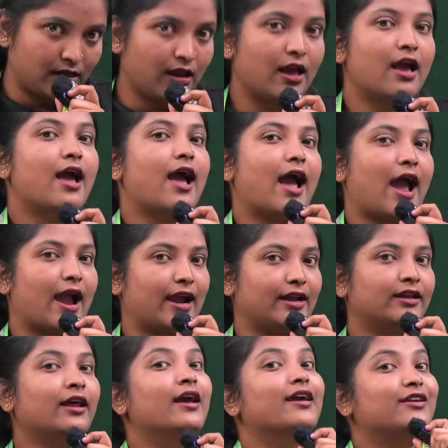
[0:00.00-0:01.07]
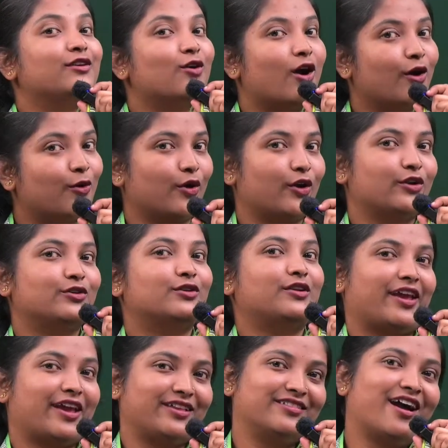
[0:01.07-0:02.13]
and you are going to take
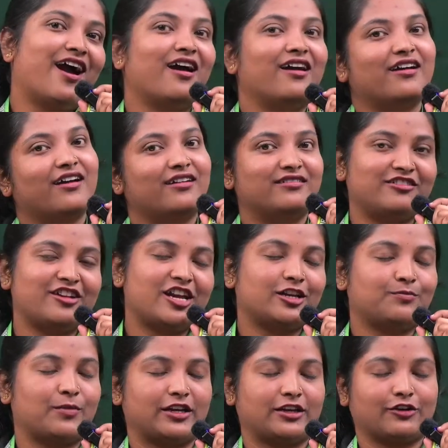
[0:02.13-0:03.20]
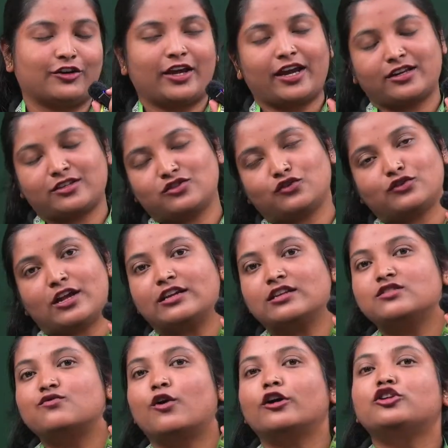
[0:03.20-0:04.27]
the treatment, okay. So that is
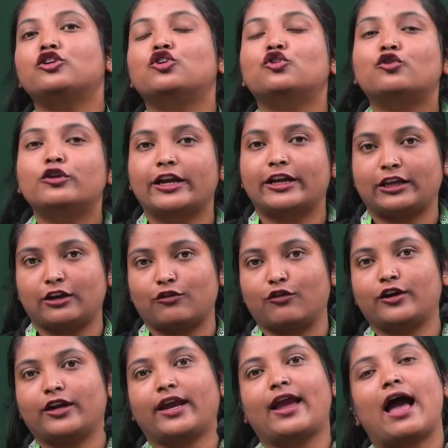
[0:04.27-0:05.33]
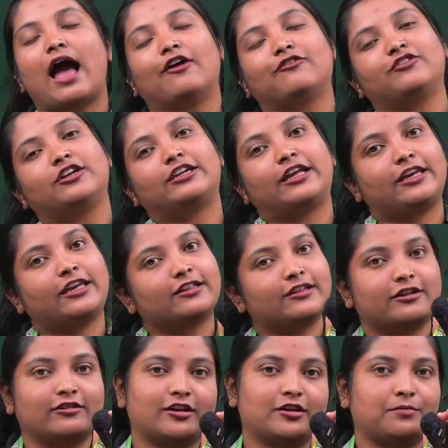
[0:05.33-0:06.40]
what curative, okay. After taking the
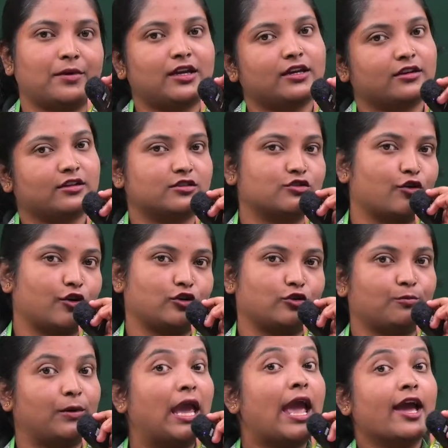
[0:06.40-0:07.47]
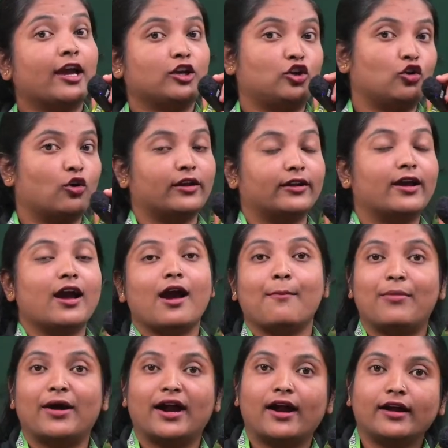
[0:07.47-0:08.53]
treatment it is going to be cure.
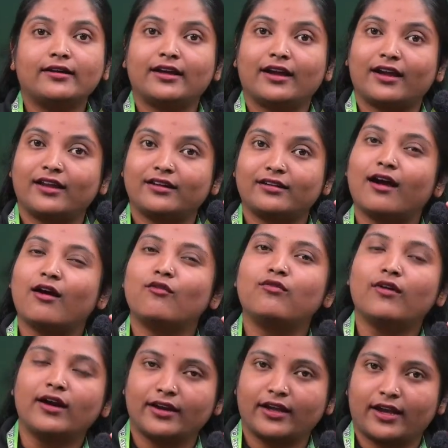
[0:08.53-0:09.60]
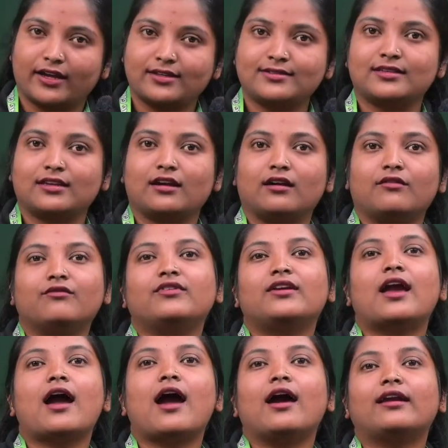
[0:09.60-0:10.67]
But in nowadays we
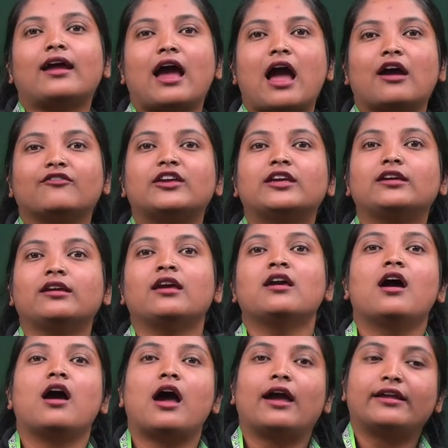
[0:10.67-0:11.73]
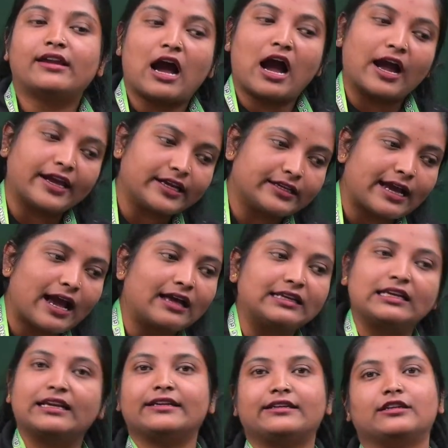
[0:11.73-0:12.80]
are having an idea
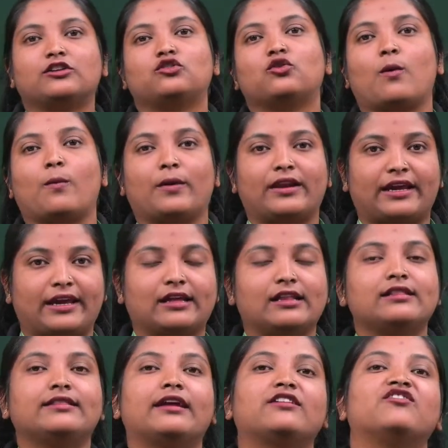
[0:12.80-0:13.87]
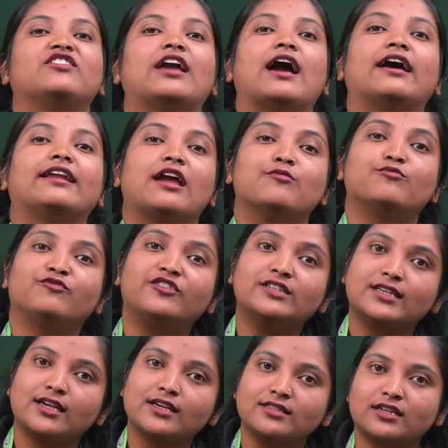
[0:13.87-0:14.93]
related to our health and we are
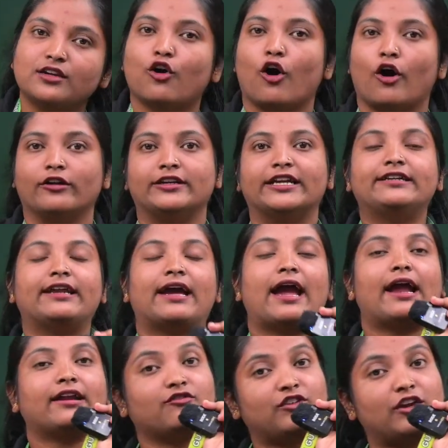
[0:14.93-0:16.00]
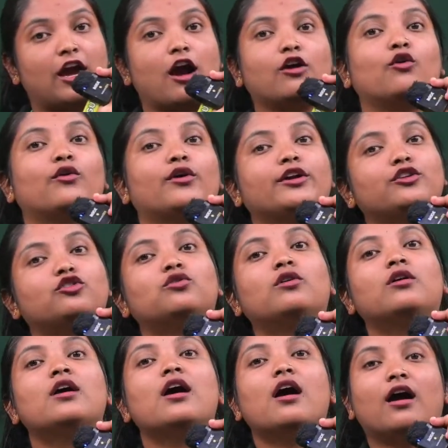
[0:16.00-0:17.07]
emphasizing on it and we are going to
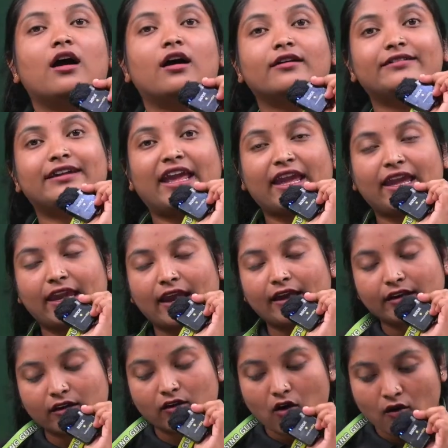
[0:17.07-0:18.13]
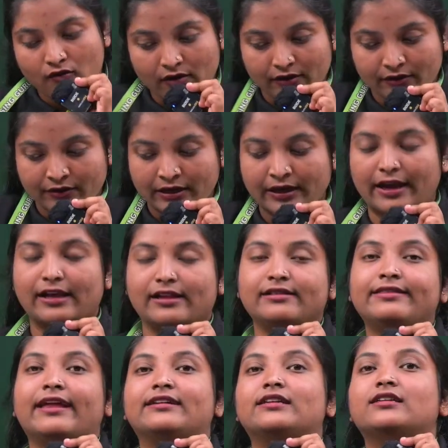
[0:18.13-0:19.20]
take caring of our health, that
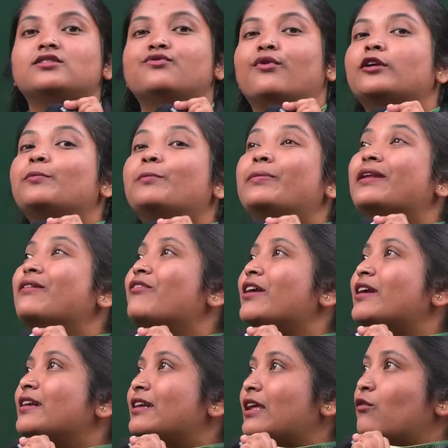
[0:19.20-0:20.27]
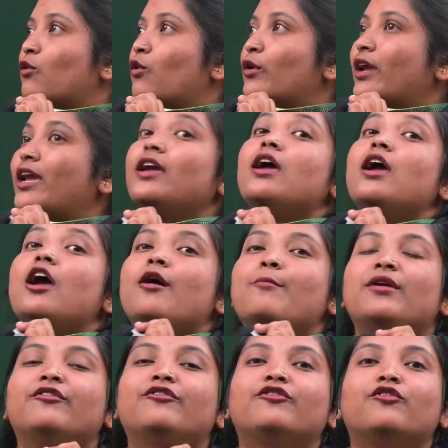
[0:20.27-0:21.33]
is what preventive, okay.
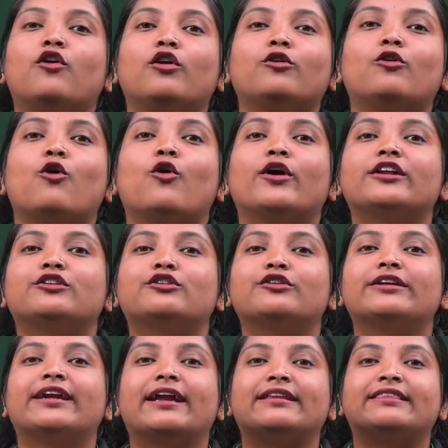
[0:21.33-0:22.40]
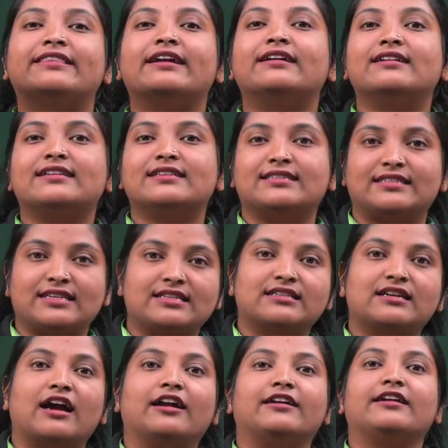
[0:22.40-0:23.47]
Before going to get the disease
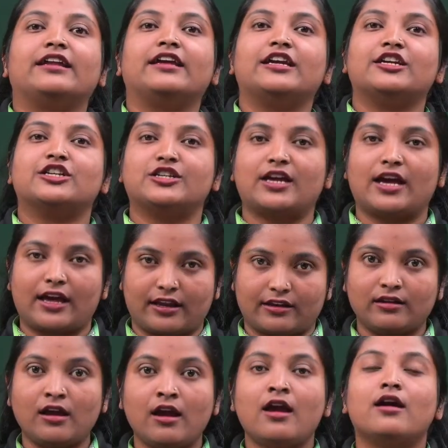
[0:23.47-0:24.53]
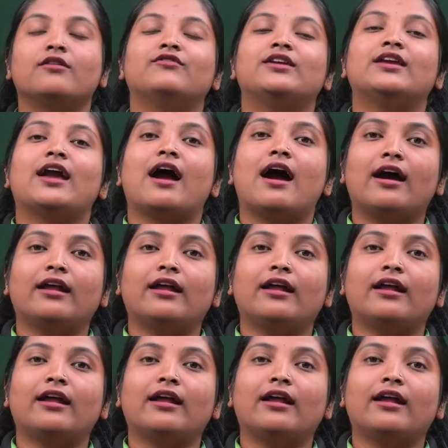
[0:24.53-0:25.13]
condition, we are